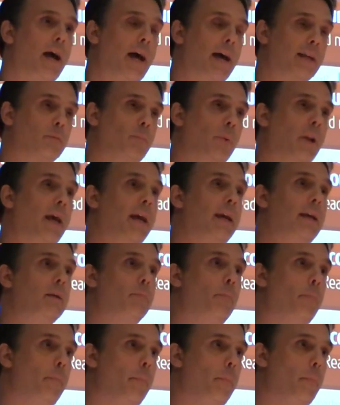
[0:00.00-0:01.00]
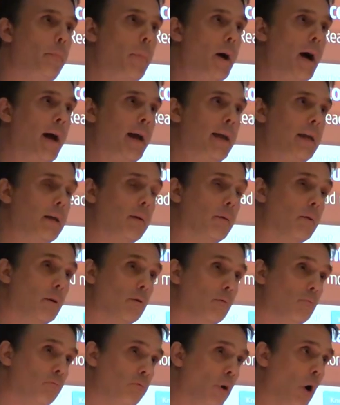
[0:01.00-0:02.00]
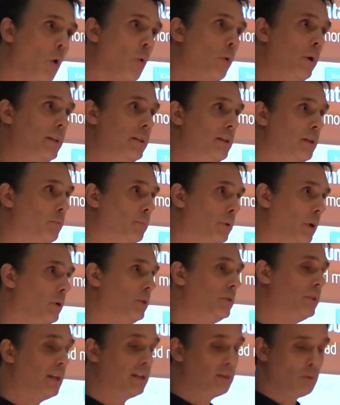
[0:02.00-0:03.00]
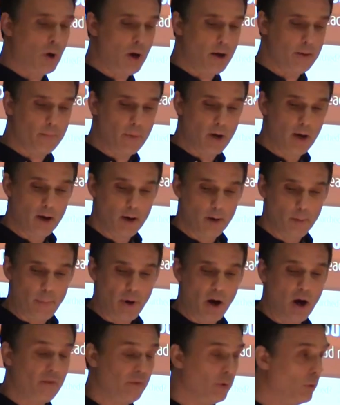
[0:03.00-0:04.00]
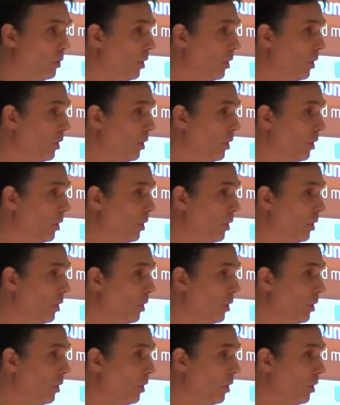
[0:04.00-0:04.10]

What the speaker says: has played a role in this process. So I'm part of an